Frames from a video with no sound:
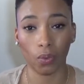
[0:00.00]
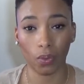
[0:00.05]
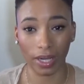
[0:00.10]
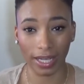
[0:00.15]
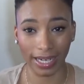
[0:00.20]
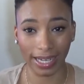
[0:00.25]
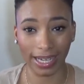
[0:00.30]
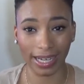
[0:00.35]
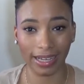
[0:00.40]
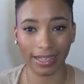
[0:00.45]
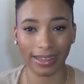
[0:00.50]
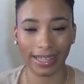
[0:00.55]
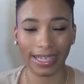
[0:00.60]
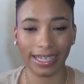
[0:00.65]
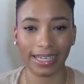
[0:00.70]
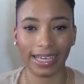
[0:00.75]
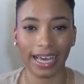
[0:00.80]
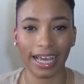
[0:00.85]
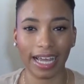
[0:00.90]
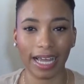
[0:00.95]
winning the
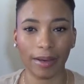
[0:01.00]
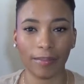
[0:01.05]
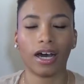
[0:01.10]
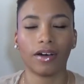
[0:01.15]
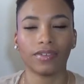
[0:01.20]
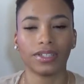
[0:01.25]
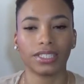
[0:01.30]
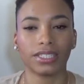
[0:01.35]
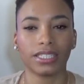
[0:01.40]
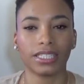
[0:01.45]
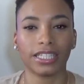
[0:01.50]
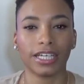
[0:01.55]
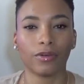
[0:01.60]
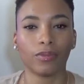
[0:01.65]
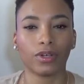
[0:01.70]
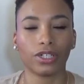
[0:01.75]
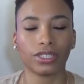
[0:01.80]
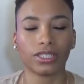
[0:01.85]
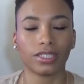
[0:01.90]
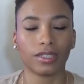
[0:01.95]
game. Obviously, there
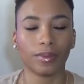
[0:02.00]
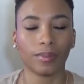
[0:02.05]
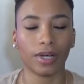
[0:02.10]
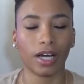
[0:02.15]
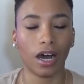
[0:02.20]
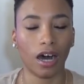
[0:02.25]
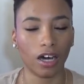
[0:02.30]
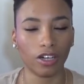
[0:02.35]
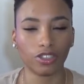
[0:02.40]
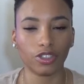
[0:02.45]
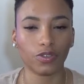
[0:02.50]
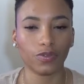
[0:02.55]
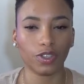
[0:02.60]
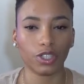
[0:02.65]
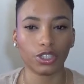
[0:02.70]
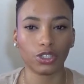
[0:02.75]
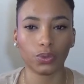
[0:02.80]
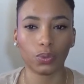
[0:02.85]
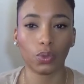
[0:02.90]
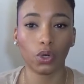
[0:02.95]
were some
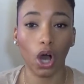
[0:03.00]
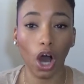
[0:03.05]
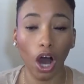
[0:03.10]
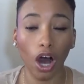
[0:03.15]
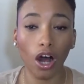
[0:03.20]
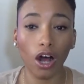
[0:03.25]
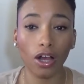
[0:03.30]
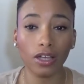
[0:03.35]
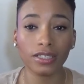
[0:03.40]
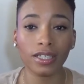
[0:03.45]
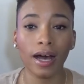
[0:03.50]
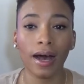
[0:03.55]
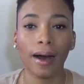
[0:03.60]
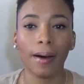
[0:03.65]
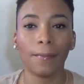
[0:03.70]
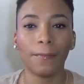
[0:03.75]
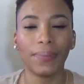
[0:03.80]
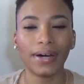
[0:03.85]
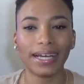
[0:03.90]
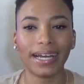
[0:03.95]
controversial calls,
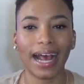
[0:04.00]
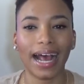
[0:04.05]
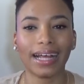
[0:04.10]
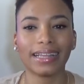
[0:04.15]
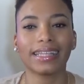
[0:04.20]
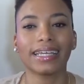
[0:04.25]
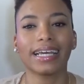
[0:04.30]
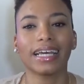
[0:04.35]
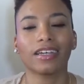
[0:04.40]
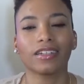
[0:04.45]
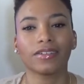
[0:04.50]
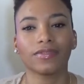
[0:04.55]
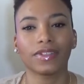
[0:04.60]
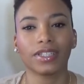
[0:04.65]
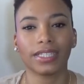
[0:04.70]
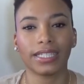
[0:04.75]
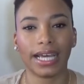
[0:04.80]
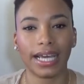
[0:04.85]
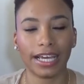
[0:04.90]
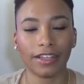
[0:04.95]
but at the end of
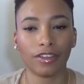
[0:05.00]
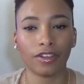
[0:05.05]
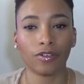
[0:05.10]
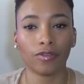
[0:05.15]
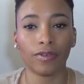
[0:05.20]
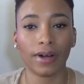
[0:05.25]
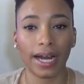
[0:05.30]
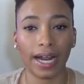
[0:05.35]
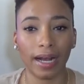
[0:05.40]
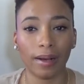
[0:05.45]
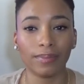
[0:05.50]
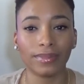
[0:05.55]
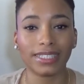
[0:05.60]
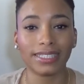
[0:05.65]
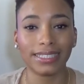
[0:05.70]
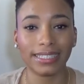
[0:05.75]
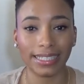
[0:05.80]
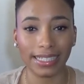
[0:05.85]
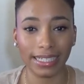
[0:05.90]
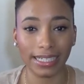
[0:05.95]
the day, the Rams
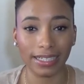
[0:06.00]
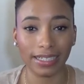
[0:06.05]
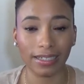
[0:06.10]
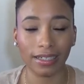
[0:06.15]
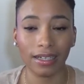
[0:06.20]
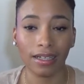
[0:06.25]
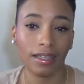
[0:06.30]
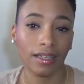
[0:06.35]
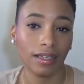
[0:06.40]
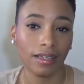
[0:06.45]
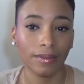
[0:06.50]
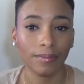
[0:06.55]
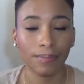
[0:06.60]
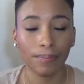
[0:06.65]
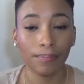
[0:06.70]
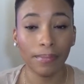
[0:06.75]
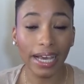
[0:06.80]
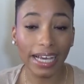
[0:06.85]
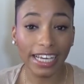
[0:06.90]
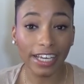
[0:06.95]
did
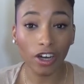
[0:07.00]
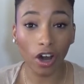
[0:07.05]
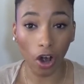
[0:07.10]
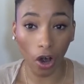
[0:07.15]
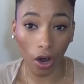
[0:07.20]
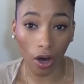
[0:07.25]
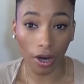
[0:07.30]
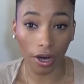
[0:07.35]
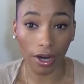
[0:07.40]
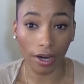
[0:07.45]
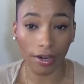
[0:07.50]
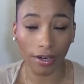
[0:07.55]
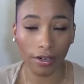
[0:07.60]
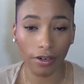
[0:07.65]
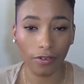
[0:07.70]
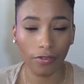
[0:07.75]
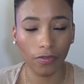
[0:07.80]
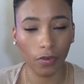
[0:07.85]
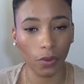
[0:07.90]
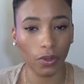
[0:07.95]
make it
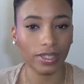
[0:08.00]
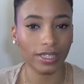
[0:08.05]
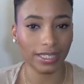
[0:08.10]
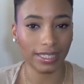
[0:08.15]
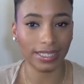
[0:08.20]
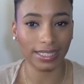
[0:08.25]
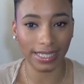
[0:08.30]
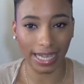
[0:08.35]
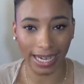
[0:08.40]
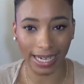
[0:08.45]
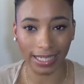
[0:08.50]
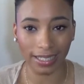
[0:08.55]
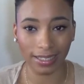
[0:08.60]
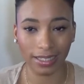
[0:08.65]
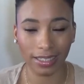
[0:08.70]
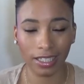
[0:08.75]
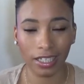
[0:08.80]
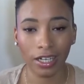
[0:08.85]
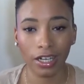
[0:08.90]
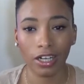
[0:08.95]
hard for the
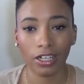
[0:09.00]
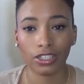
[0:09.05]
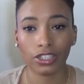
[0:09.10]
Saints.